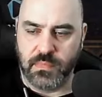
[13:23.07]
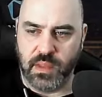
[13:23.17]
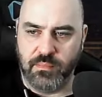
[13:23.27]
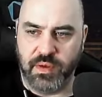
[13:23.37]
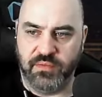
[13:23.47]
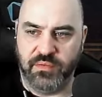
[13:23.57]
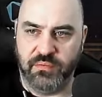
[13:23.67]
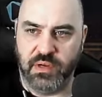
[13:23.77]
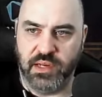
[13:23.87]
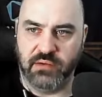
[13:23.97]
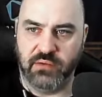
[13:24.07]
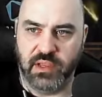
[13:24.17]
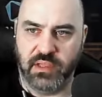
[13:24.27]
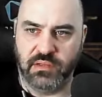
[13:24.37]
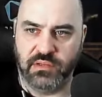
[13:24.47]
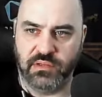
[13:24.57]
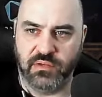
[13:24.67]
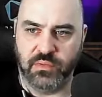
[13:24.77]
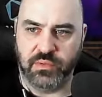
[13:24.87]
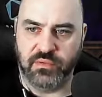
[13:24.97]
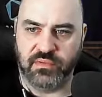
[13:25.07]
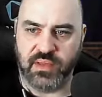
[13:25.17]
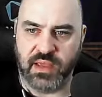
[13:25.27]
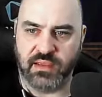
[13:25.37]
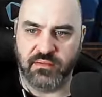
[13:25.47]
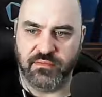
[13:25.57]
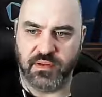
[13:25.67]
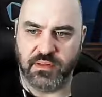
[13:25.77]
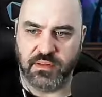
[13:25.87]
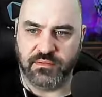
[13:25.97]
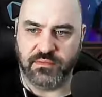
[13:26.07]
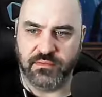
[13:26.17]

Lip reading: But if you run out of range, your Wither stack could fall off.